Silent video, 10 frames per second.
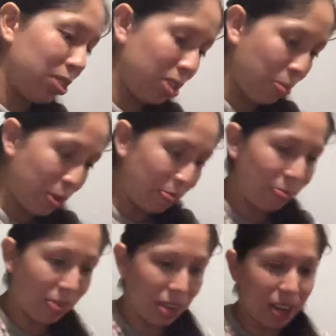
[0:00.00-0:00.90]
somewhere.
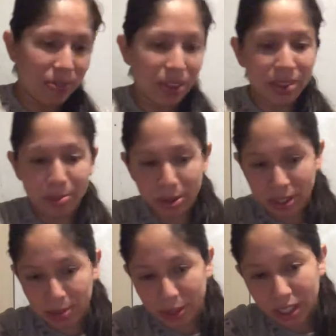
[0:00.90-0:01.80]
I have the other book
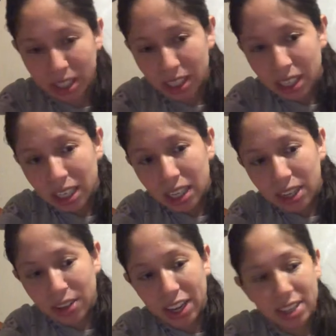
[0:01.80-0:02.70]
somewhere.
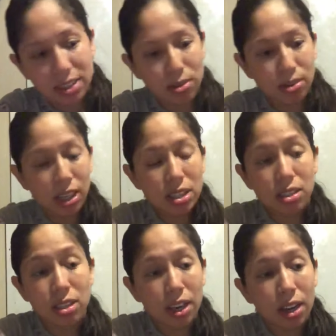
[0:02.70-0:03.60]
Okay, so
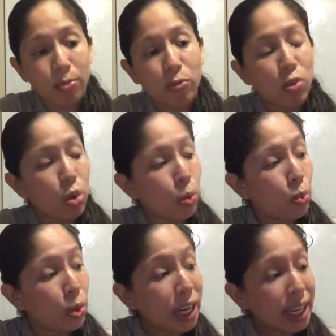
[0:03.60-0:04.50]
next for
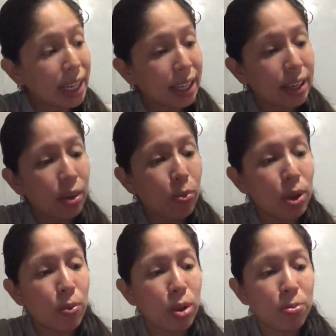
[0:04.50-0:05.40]
reading,
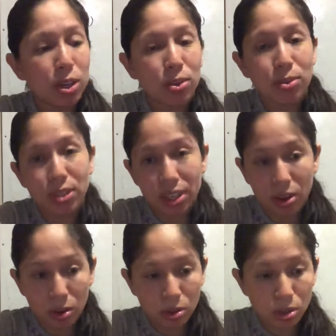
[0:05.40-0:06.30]
we will be using
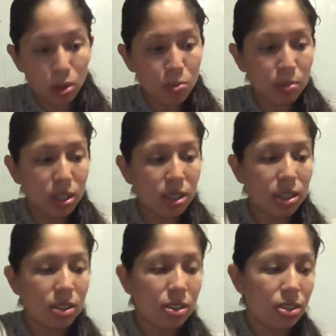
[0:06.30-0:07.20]
also
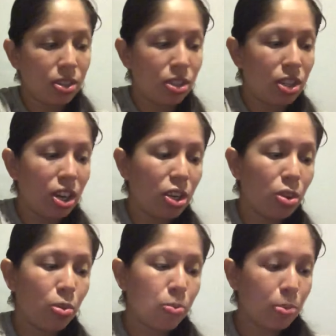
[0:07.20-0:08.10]

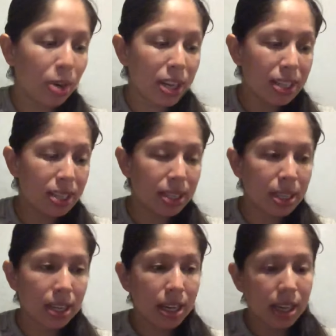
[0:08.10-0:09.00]
BJU Press.
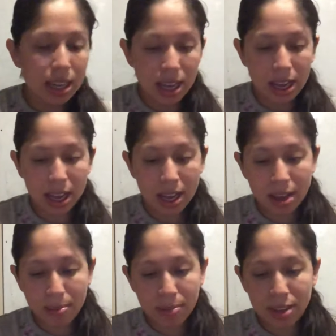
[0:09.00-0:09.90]

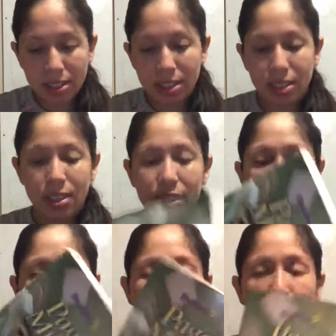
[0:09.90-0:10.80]
This is
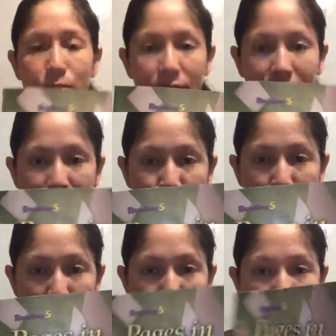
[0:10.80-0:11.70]
his
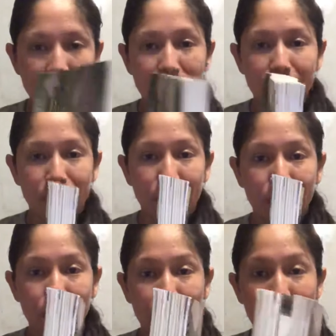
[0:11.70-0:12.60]
reading book,
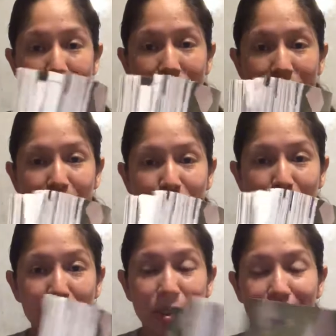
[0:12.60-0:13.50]
very thick
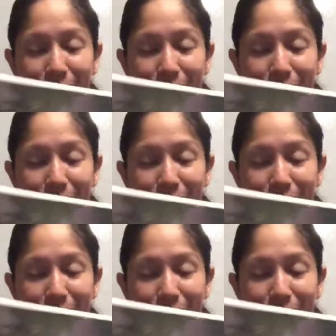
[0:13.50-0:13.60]
book.